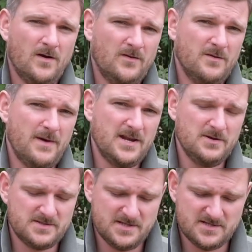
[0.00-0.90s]
The
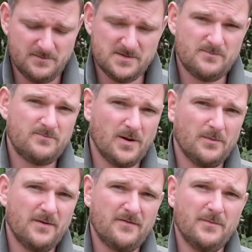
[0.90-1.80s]
menu system is
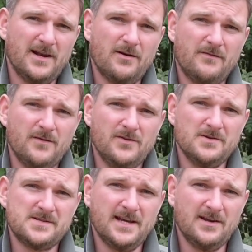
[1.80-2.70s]
probably familiar if you've
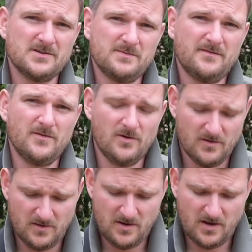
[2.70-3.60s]
used Helions
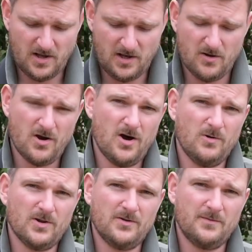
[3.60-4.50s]
before. A long
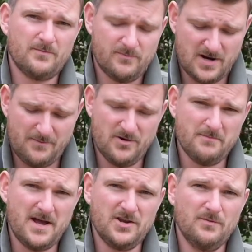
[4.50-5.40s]
hold on the primary
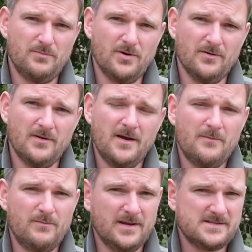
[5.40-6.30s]
menu button
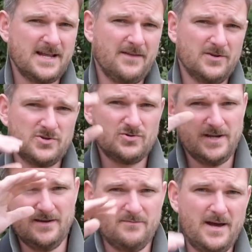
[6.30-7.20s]
brings down the
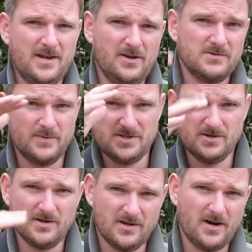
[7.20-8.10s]
tree of menus, which
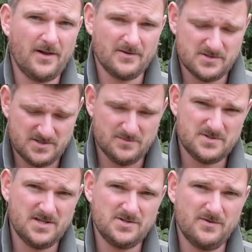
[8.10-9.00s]
you can go on to
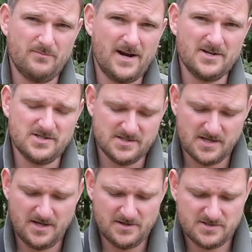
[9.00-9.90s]
subsidiary branches
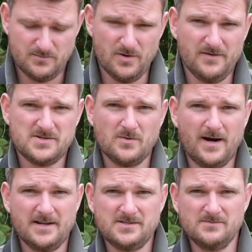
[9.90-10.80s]
to move into
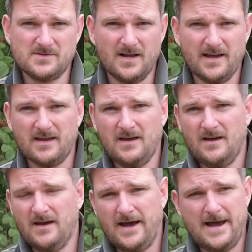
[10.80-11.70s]
items like
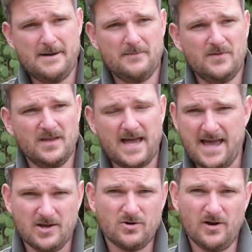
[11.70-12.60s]
the
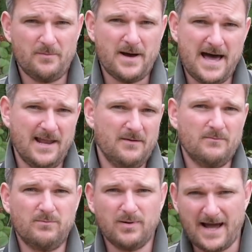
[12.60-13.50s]
8-colour palette,
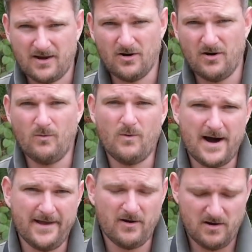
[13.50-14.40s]
black hot,
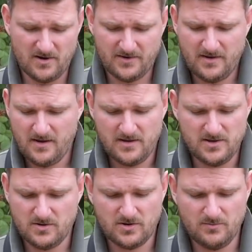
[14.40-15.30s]
white hot.
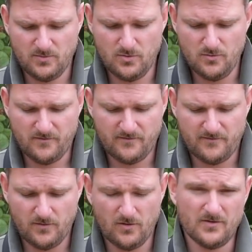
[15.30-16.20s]
You can move
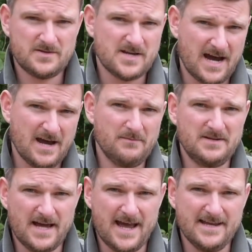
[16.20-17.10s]
for time,
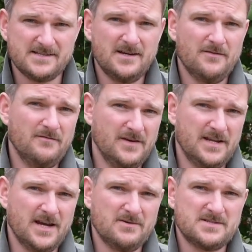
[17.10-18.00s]
date,
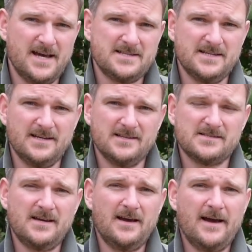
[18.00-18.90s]
video
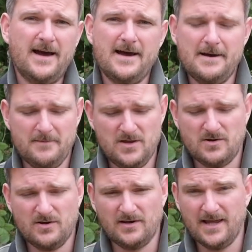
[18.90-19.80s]
settings. You
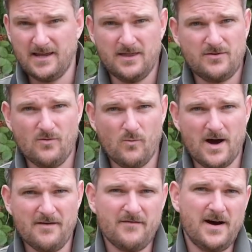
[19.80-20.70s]
can link it through
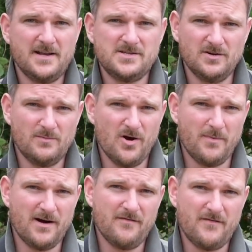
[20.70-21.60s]
Wi-Fi to your
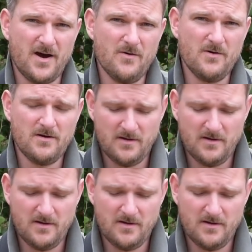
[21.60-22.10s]
mobile phone.